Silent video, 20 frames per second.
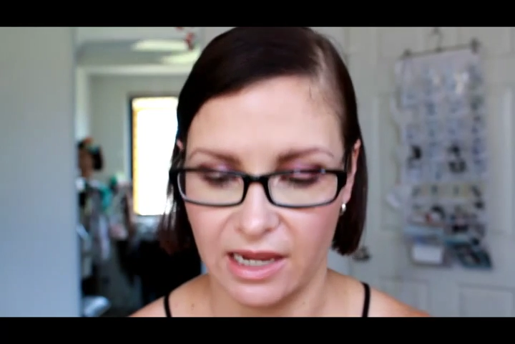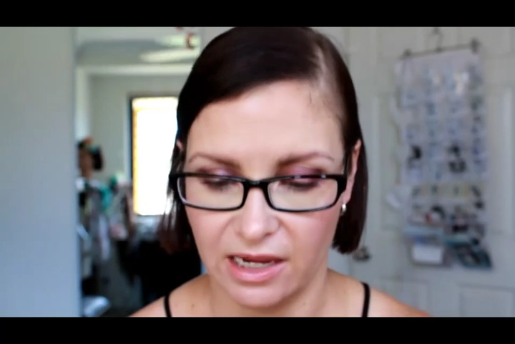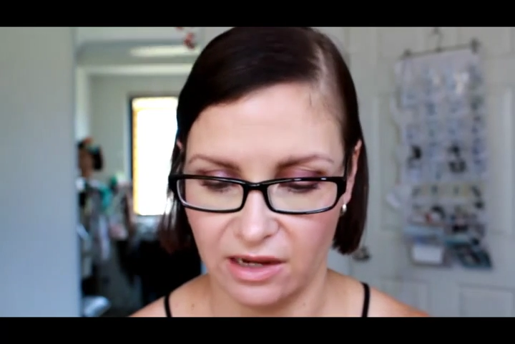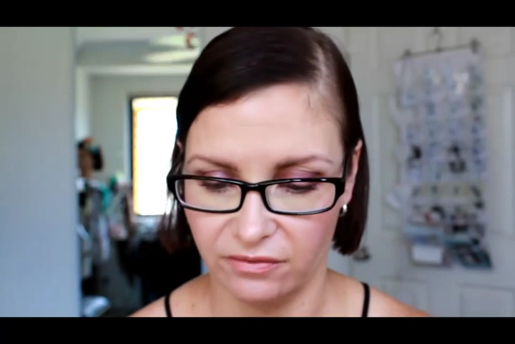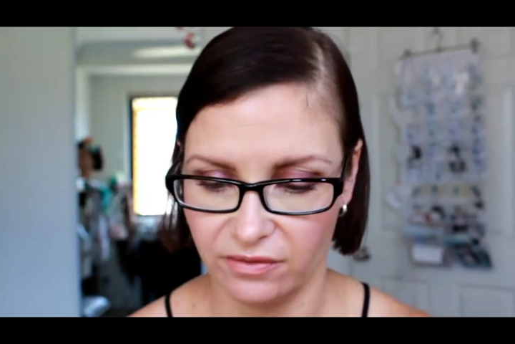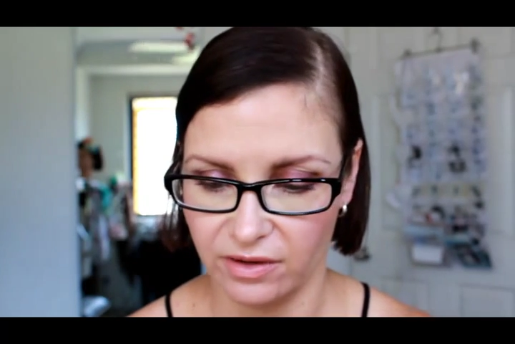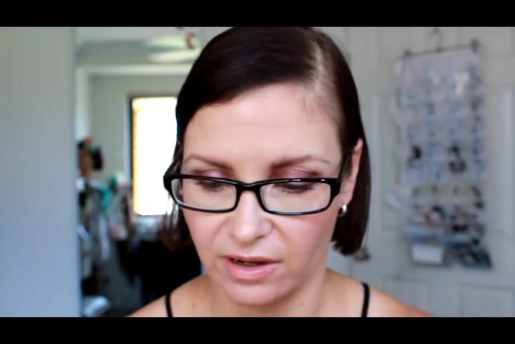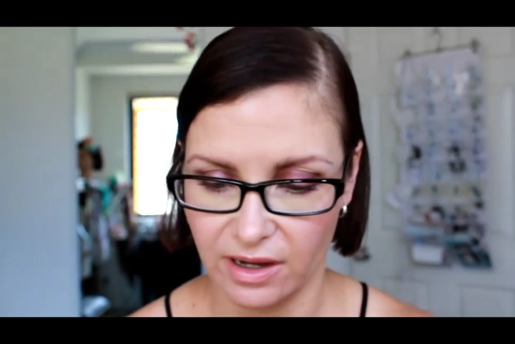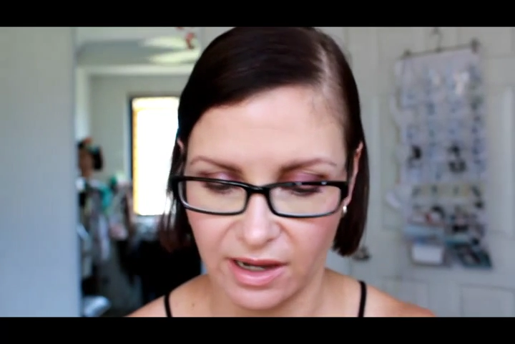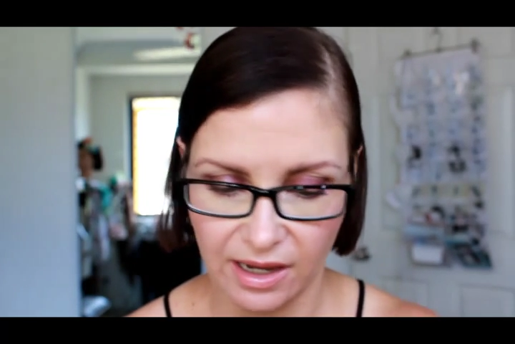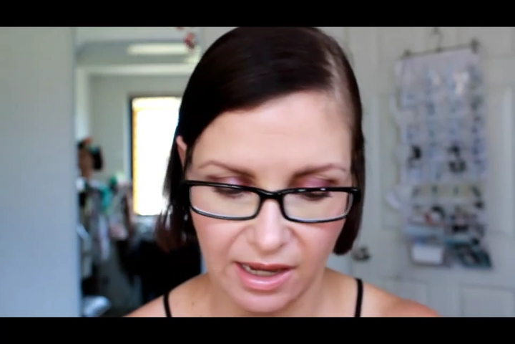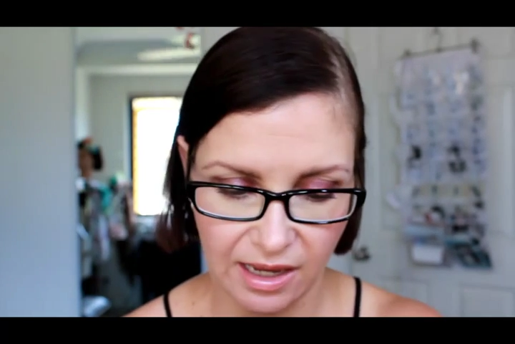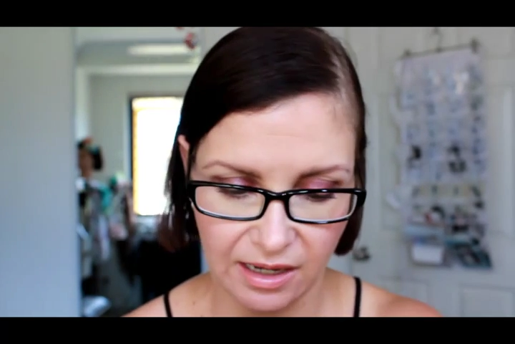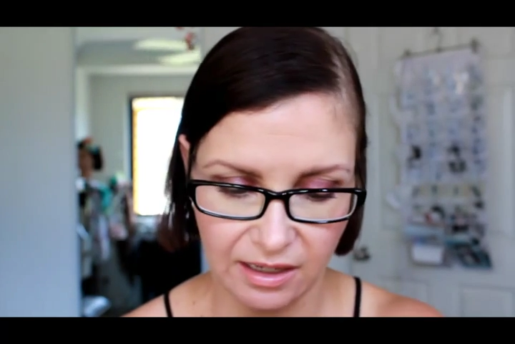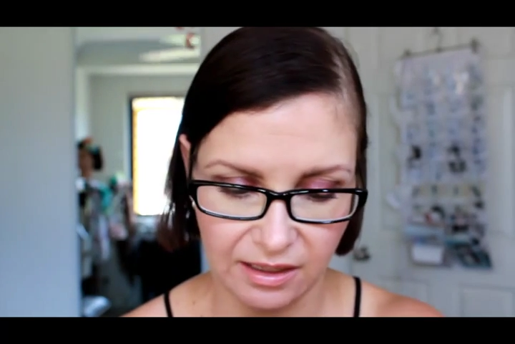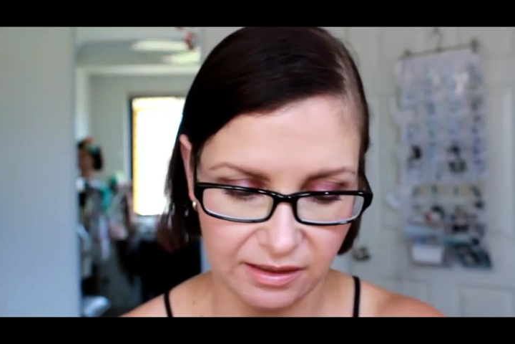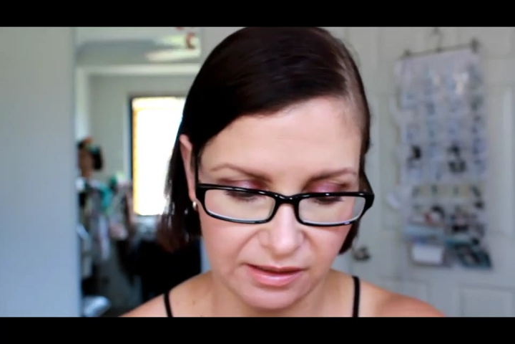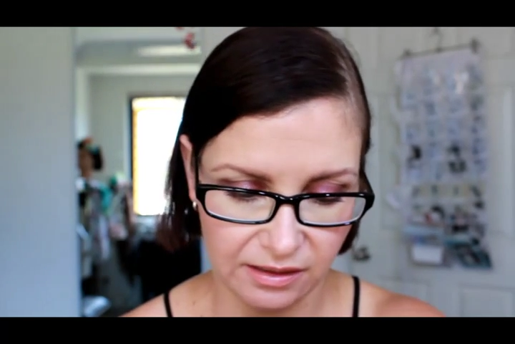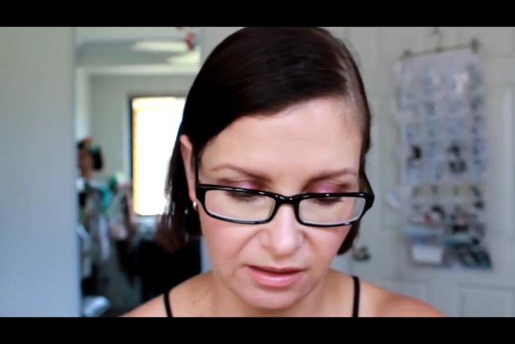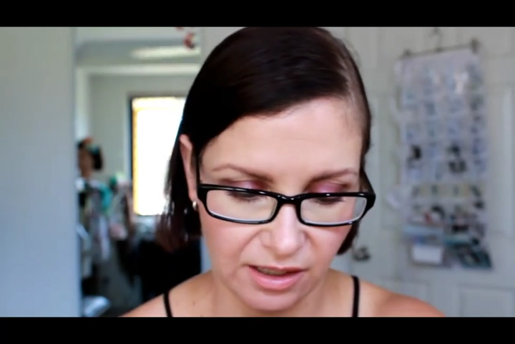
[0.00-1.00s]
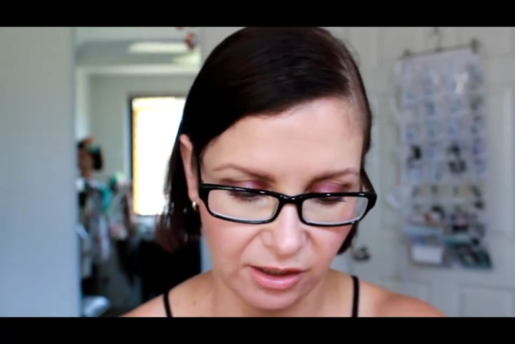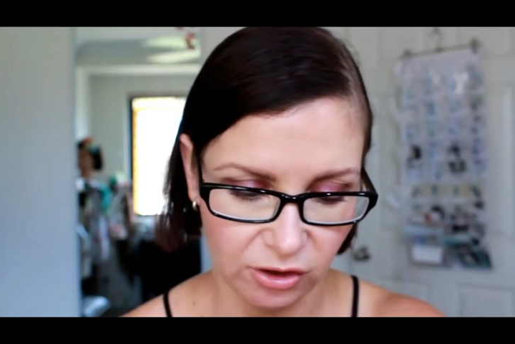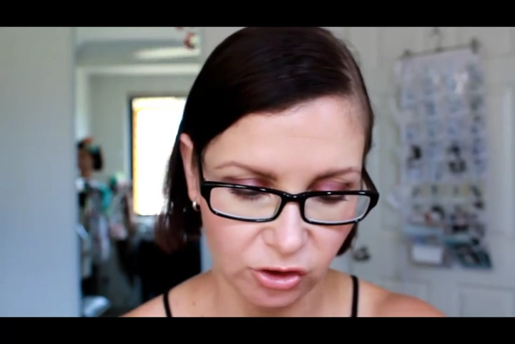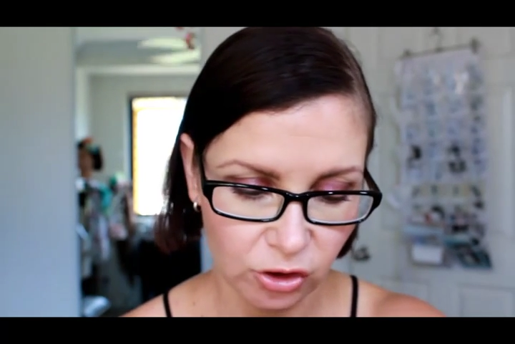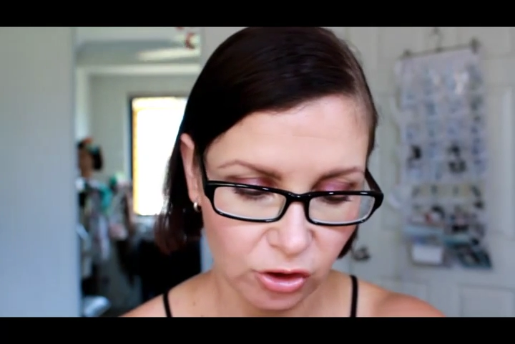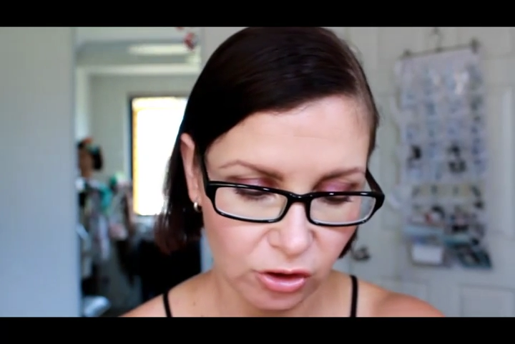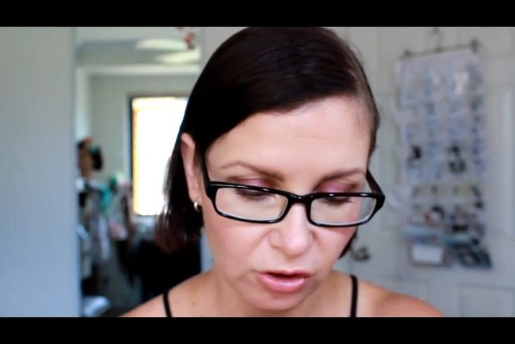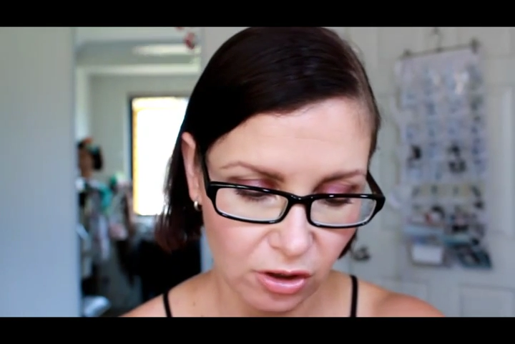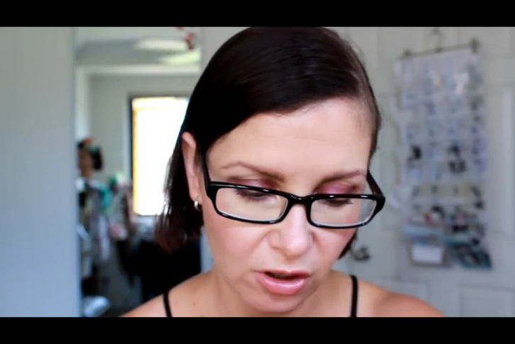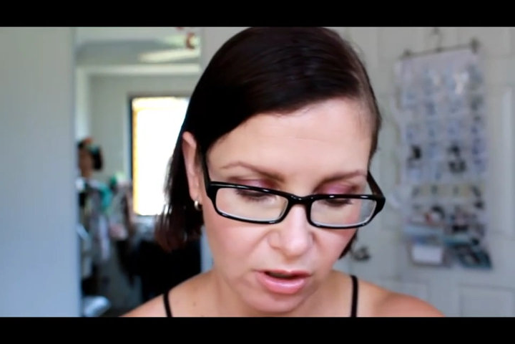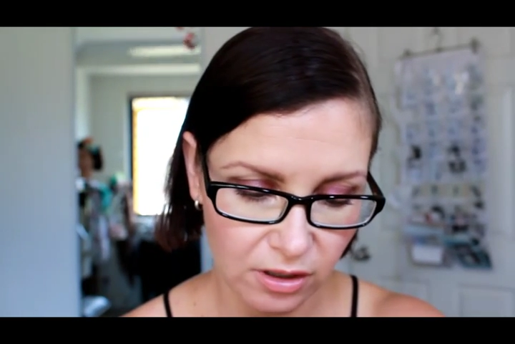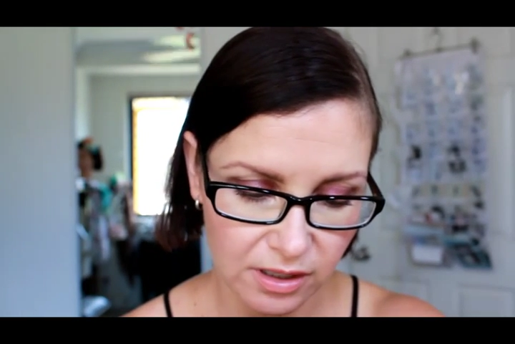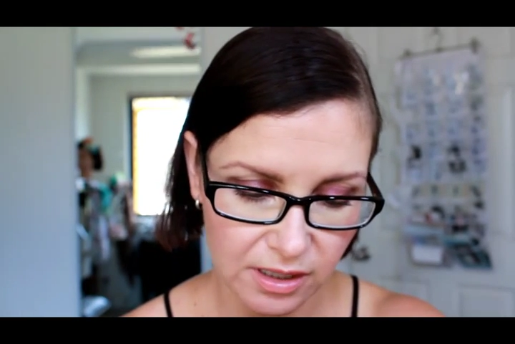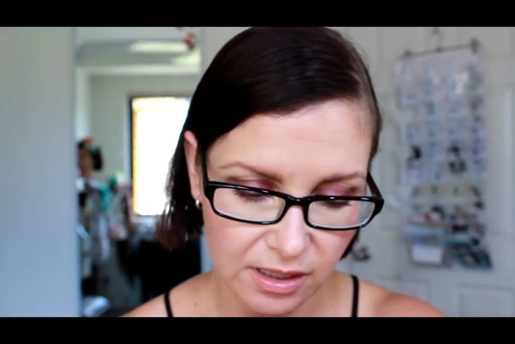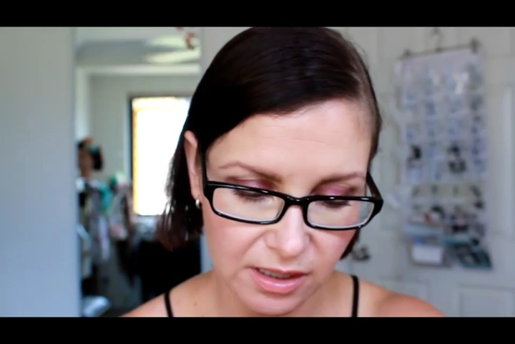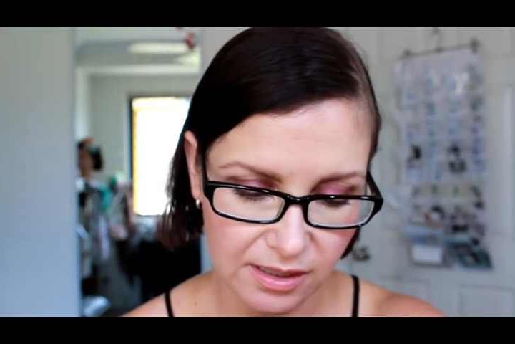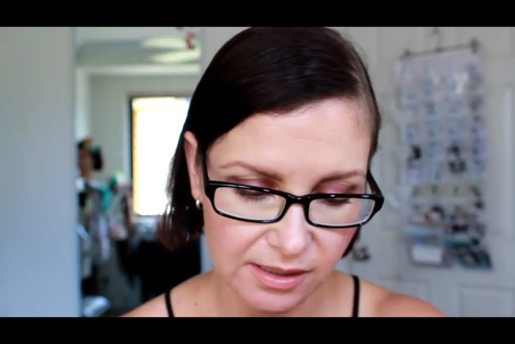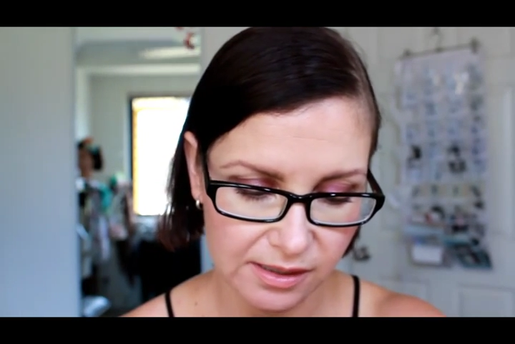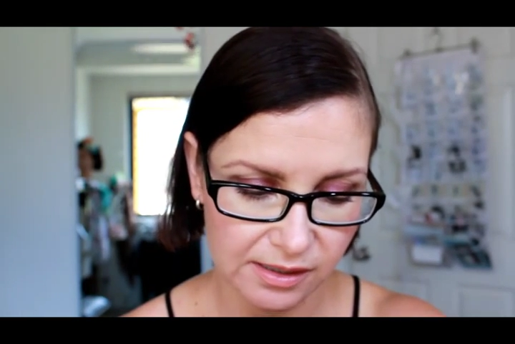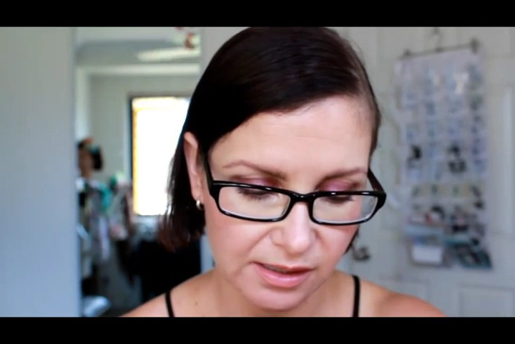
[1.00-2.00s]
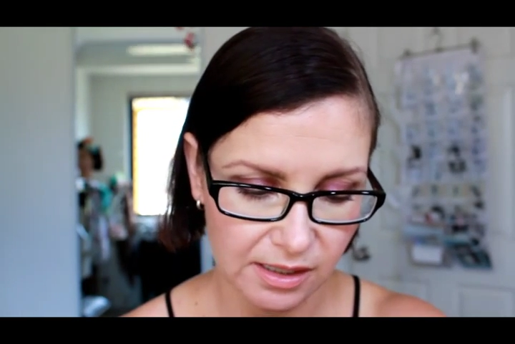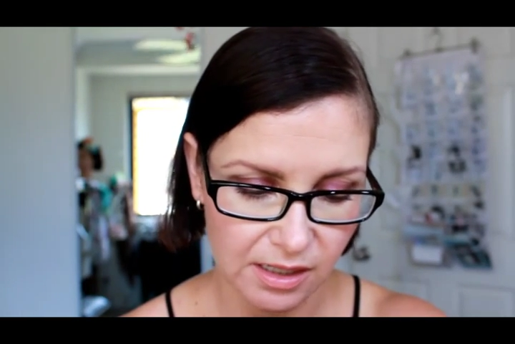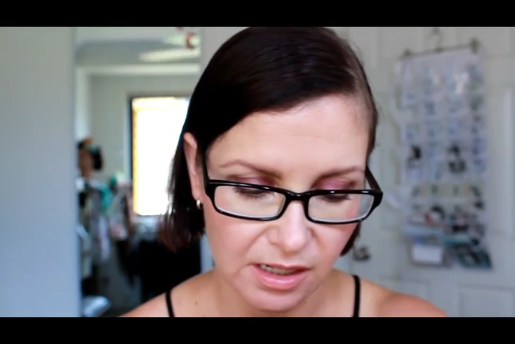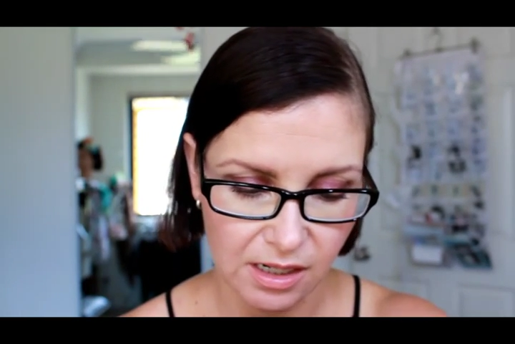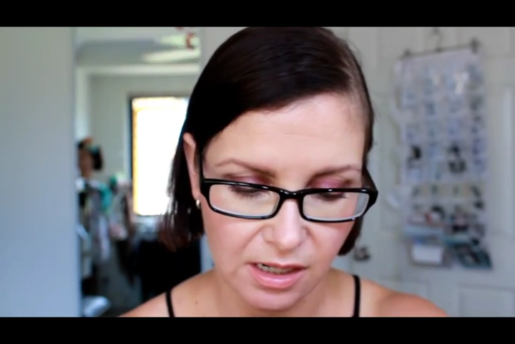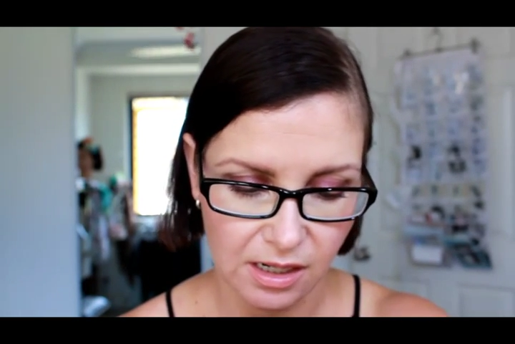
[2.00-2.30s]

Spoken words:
ever, and it's like $2,